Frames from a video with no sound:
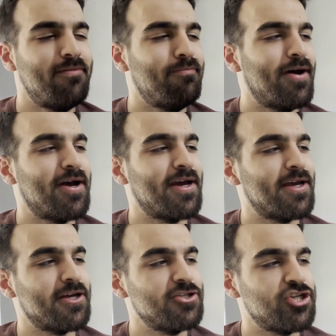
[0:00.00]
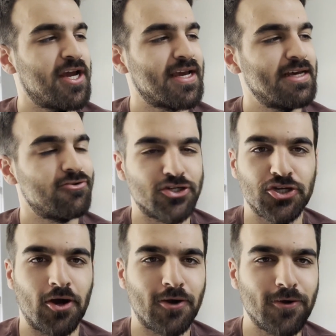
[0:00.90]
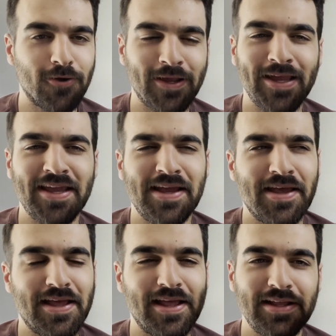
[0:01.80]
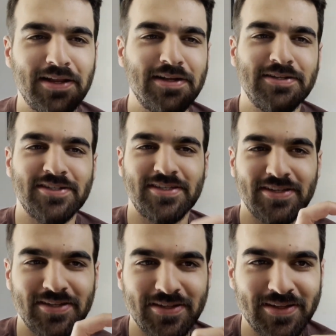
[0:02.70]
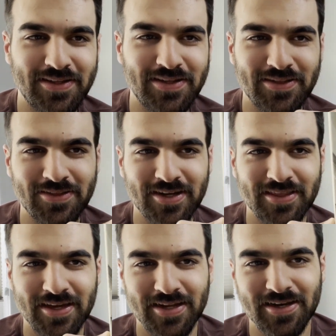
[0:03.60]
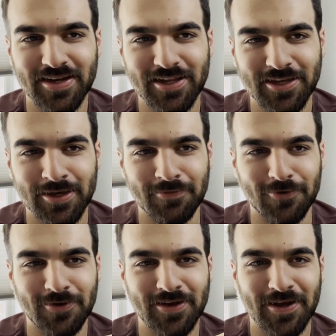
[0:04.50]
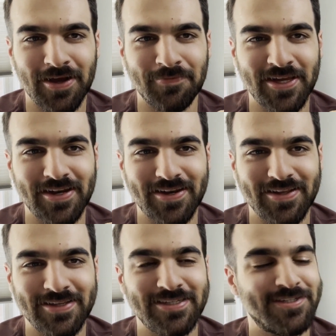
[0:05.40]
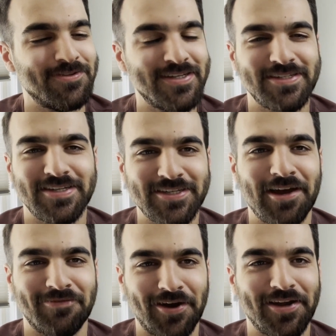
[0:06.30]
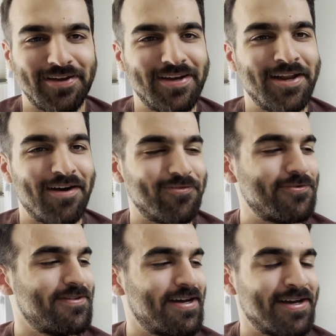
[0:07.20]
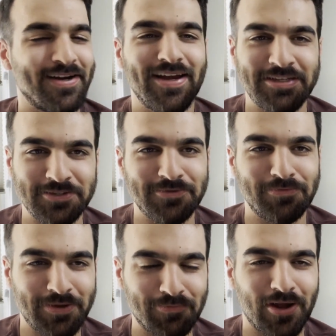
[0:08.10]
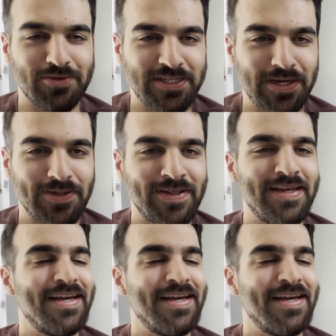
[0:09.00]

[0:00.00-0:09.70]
by Jack L. Chalker. Just look at that cover. I mean, this is a sci-fi novel, as you can probably tell.